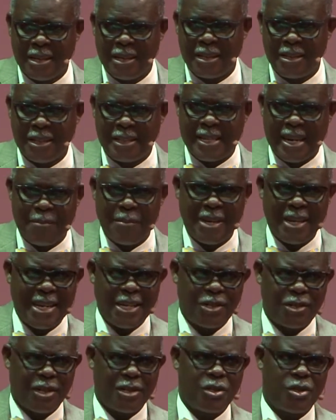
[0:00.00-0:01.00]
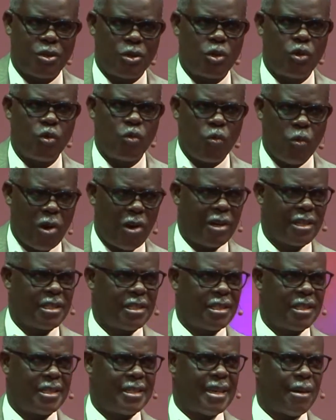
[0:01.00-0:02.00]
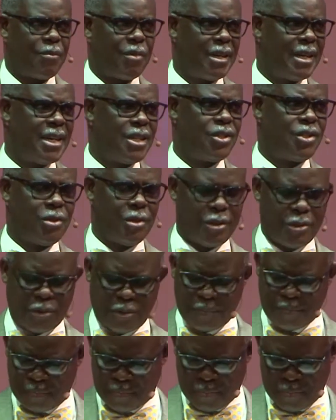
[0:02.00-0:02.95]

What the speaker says: Determination to do what? Determination